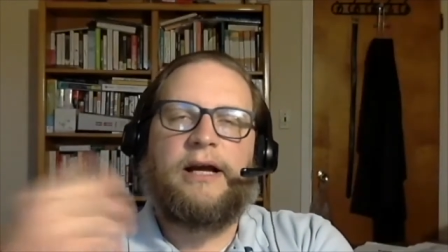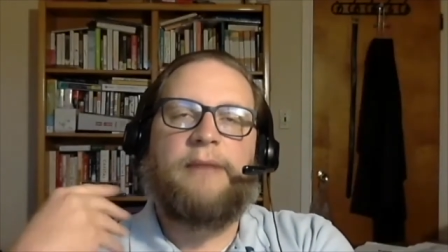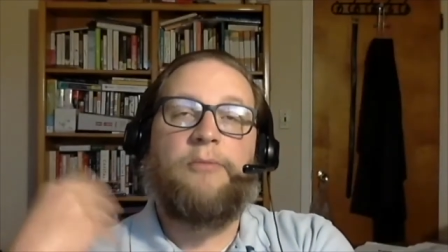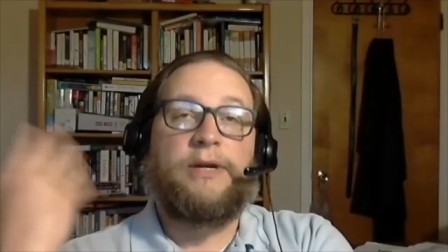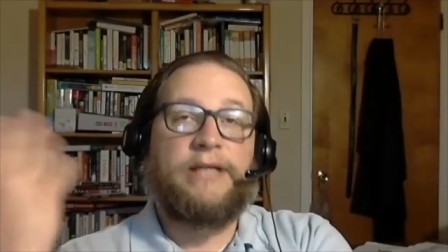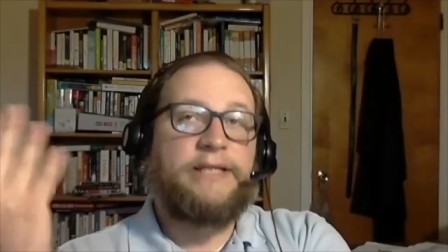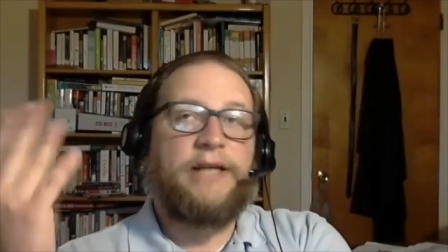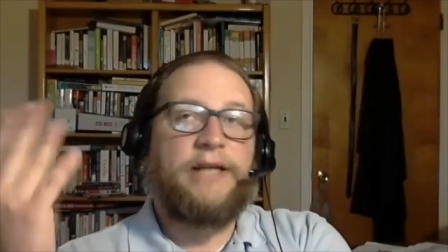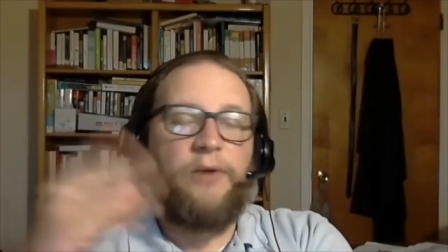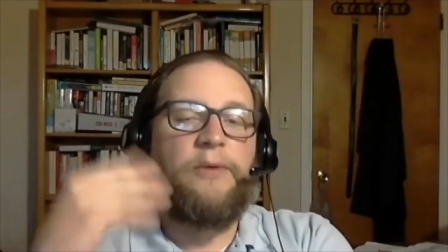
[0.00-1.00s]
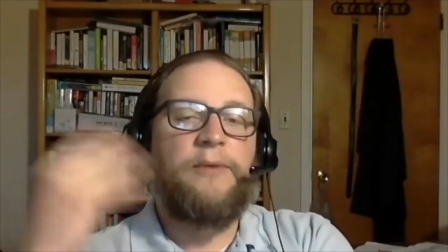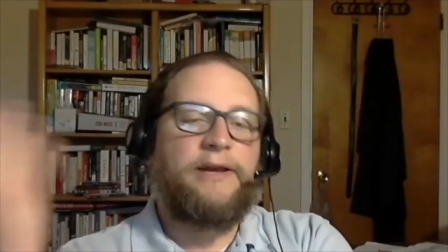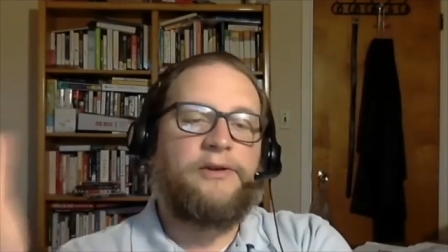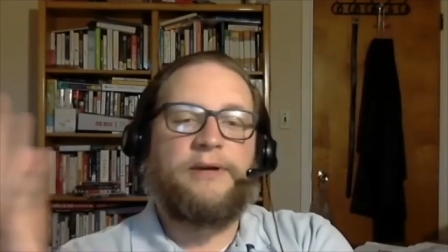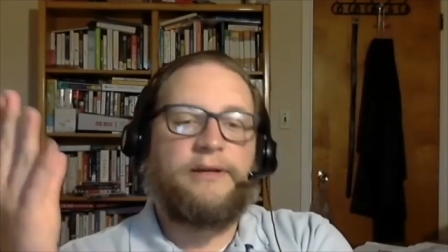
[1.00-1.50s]
in more detail when we
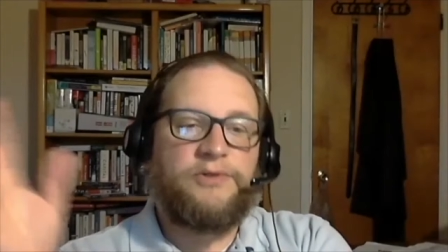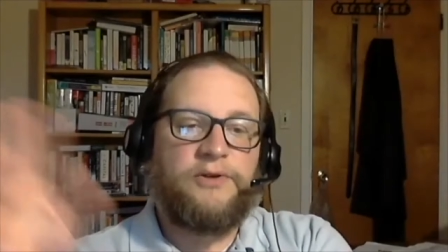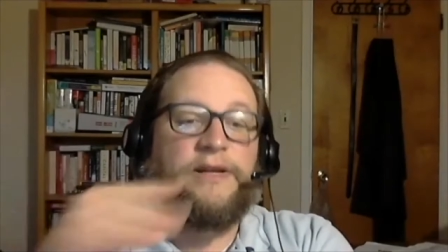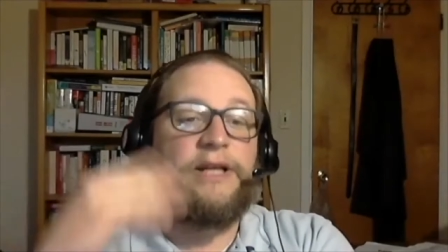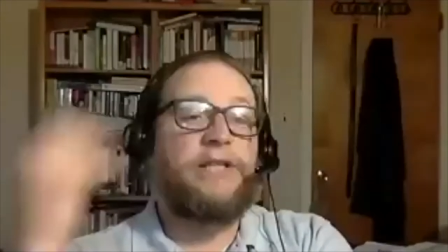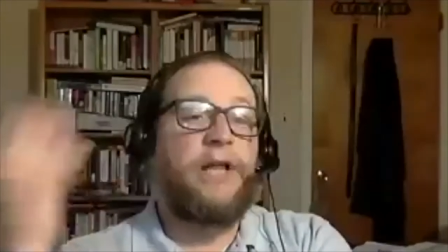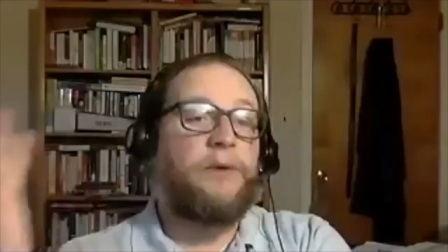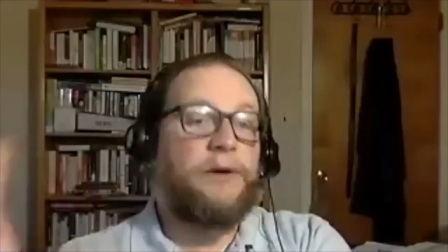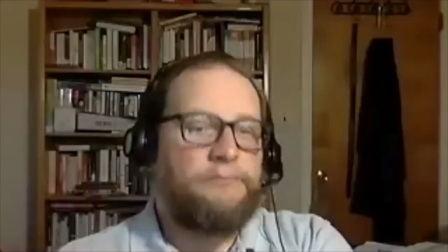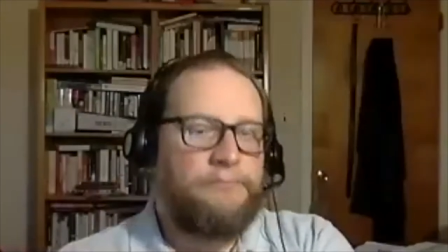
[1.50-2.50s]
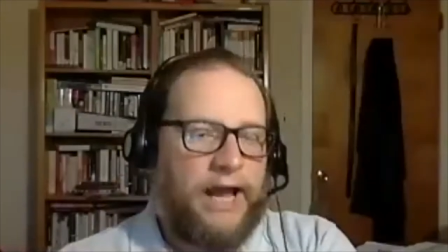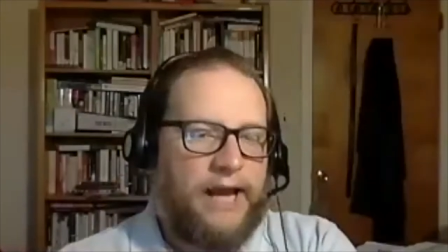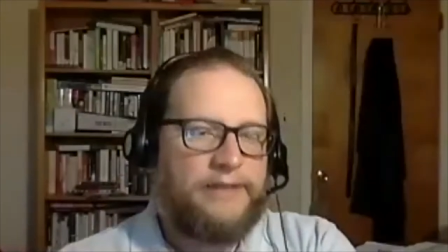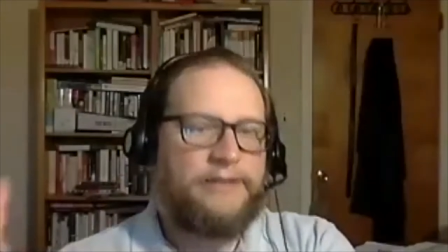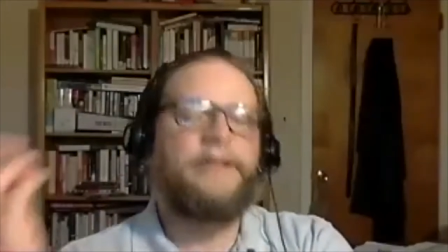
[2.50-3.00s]
do it sort of on a slower
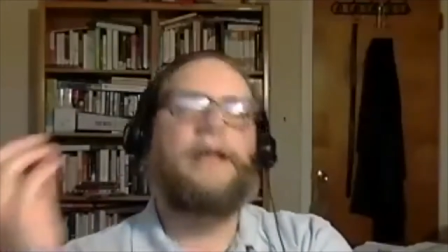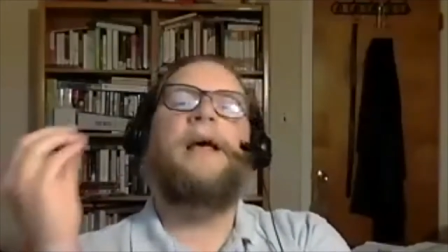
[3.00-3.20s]
pace.